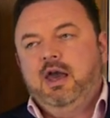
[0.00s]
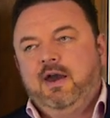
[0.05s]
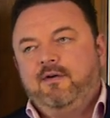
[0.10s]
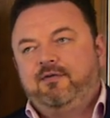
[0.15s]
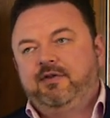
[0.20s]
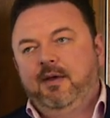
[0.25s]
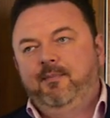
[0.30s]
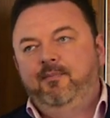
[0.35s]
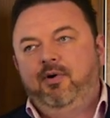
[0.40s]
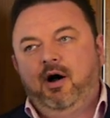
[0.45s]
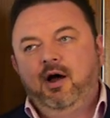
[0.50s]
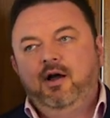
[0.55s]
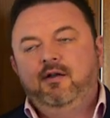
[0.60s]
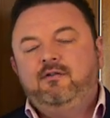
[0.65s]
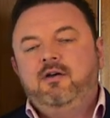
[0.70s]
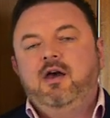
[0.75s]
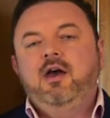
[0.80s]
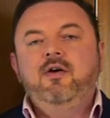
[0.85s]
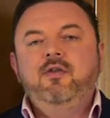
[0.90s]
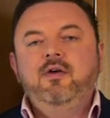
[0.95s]
If they buy a
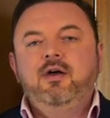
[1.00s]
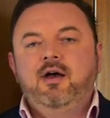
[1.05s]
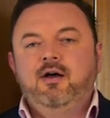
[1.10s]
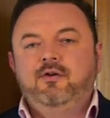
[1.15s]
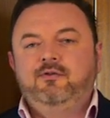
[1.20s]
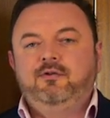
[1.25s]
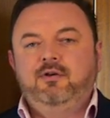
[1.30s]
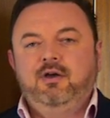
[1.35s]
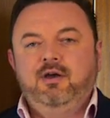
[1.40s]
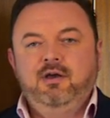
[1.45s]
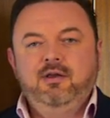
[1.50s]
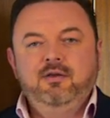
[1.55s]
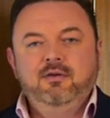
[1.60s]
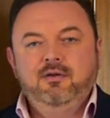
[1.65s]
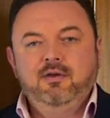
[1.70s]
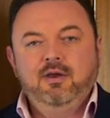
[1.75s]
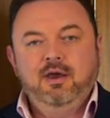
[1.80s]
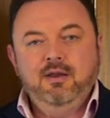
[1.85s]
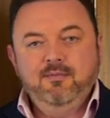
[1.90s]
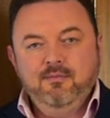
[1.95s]
townhouse
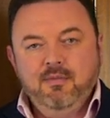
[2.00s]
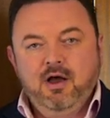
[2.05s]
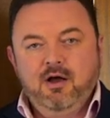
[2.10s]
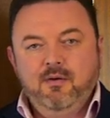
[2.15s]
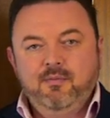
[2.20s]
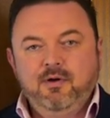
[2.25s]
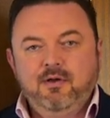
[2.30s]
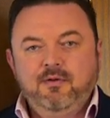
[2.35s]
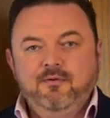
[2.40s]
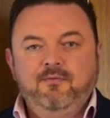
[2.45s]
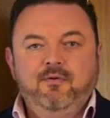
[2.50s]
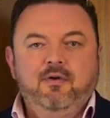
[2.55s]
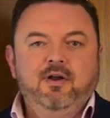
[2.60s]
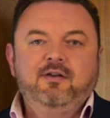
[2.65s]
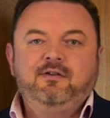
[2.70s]
in Melbourne for,